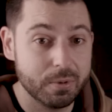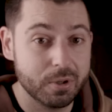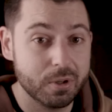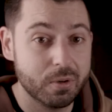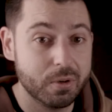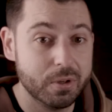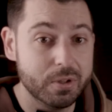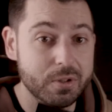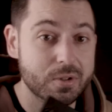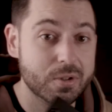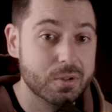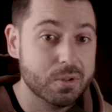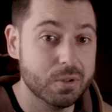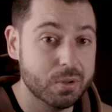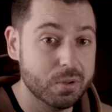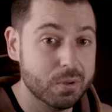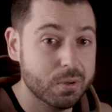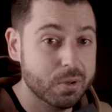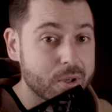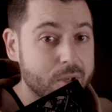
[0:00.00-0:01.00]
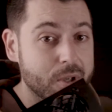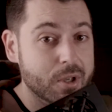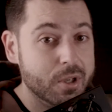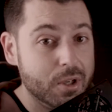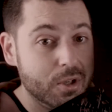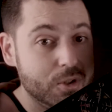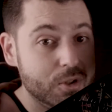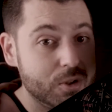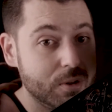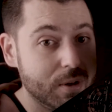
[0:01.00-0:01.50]
going to
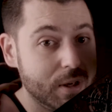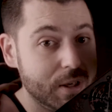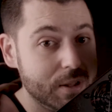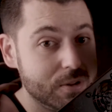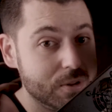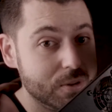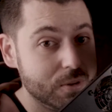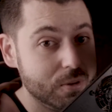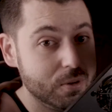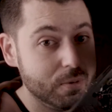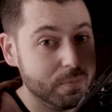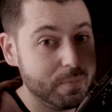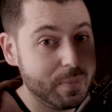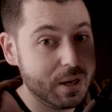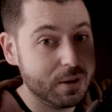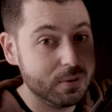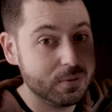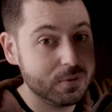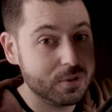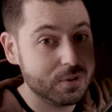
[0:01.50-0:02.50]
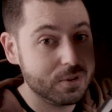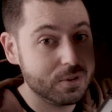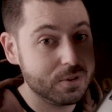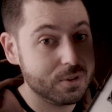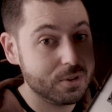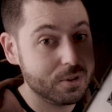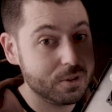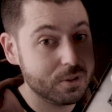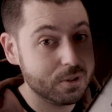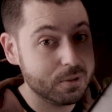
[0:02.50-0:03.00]
try to mount
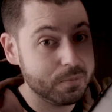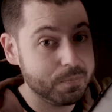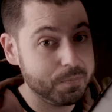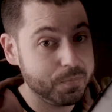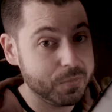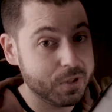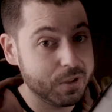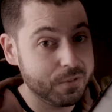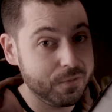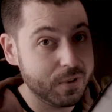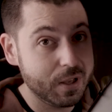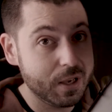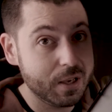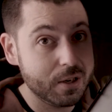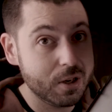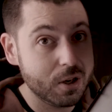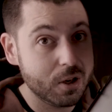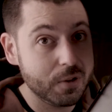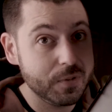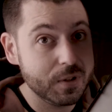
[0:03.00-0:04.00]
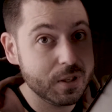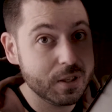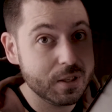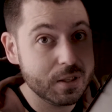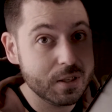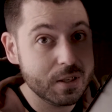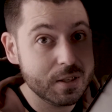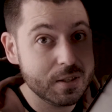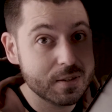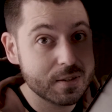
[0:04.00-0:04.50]
the fan on
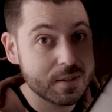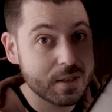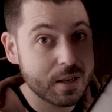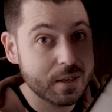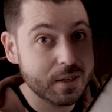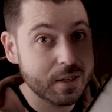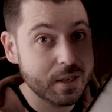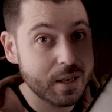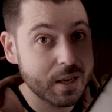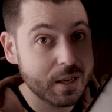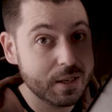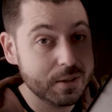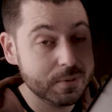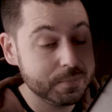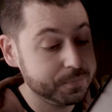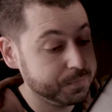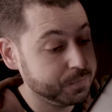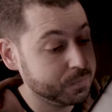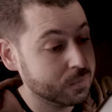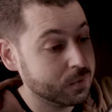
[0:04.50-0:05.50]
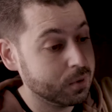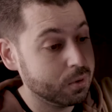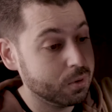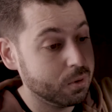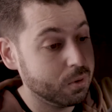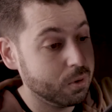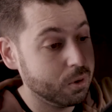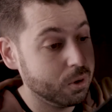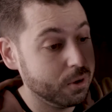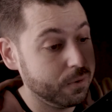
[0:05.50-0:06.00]
the inside again,
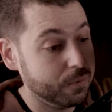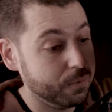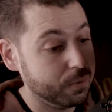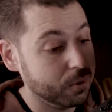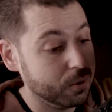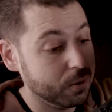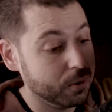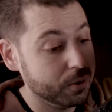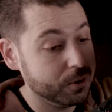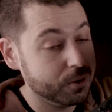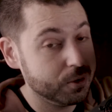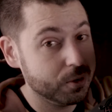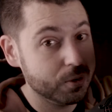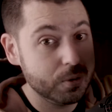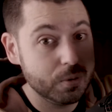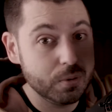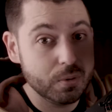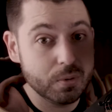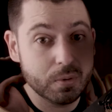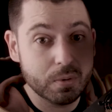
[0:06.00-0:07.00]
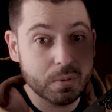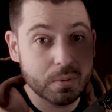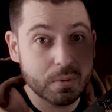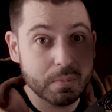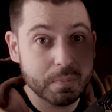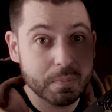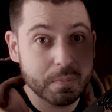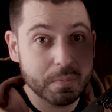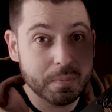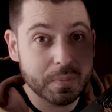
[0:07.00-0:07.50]
or if we're going to
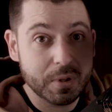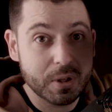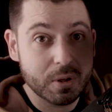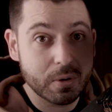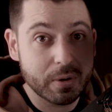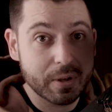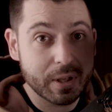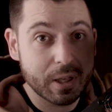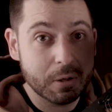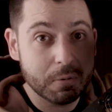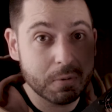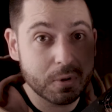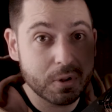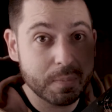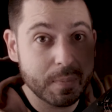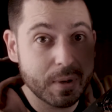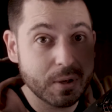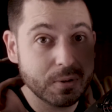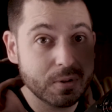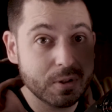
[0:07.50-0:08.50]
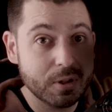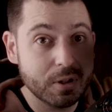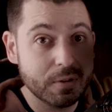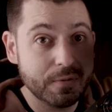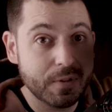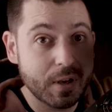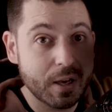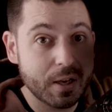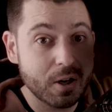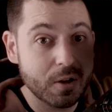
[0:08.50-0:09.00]
be okay with mounting the
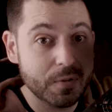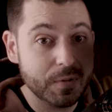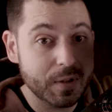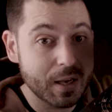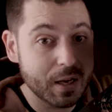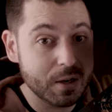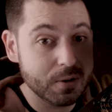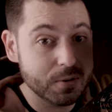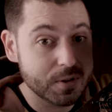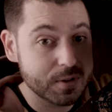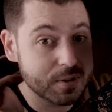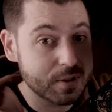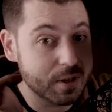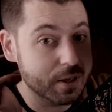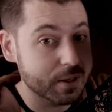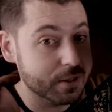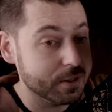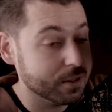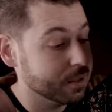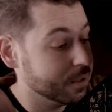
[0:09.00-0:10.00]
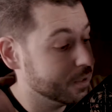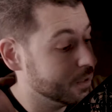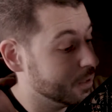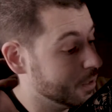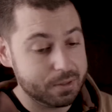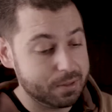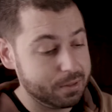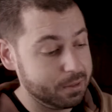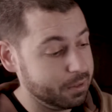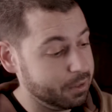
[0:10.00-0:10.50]
fan on the outside.
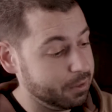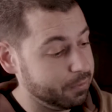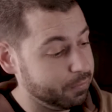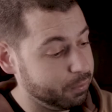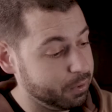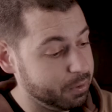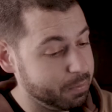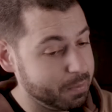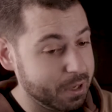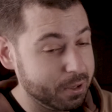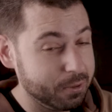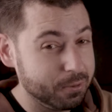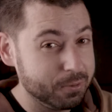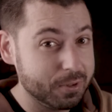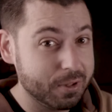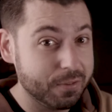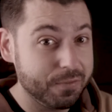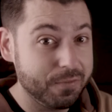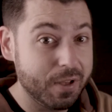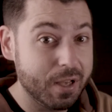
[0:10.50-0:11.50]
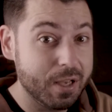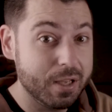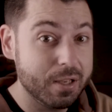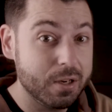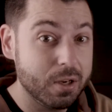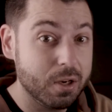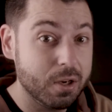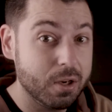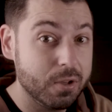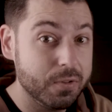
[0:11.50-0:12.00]
If we mount the fan
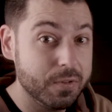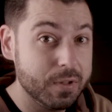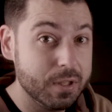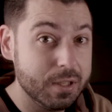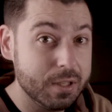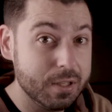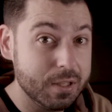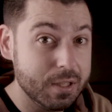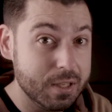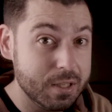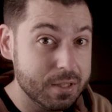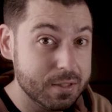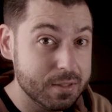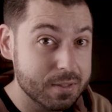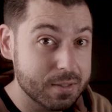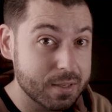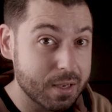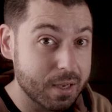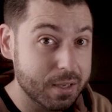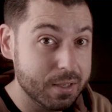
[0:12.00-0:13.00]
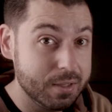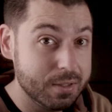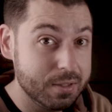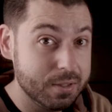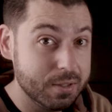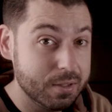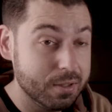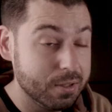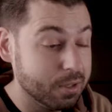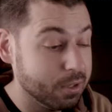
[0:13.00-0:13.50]
on the inside,
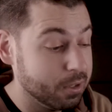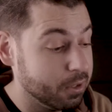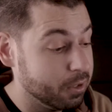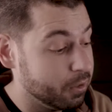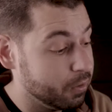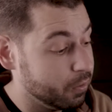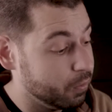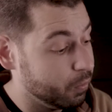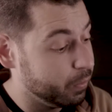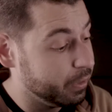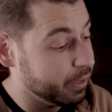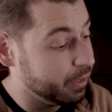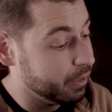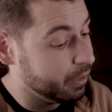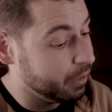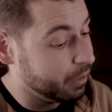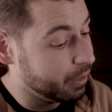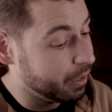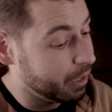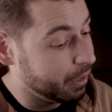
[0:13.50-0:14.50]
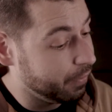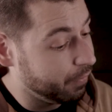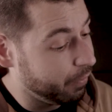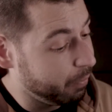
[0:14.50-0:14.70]
we have a